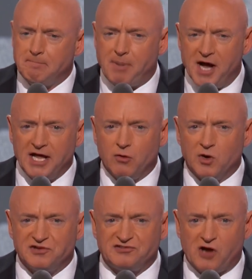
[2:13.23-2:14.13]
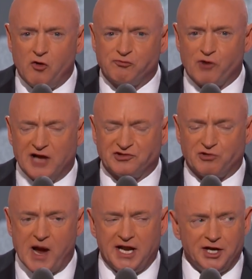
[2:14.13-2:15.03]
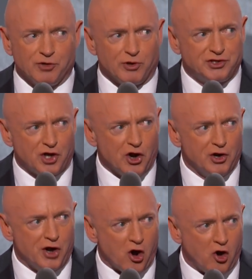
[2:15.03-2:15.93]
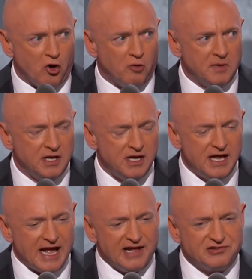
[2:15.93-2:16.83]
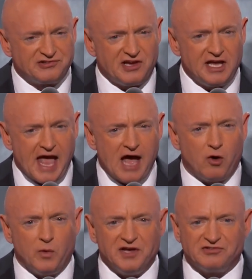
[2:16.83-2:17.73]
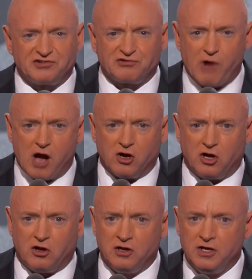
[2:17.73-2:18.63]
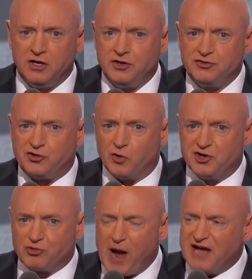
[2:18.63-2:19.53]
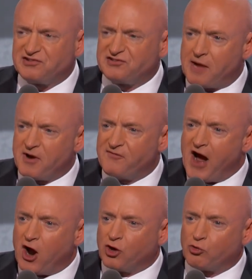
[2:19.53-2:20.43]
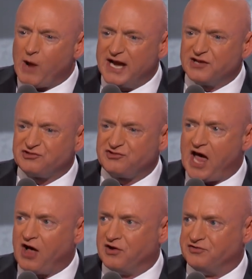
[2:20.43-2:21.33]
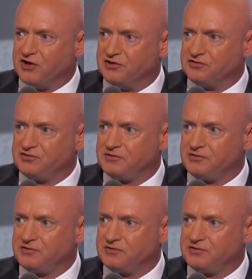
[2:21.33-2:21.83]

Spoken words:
But it was so frustrating to return home and see how we struggle to address some of our greatest challenges.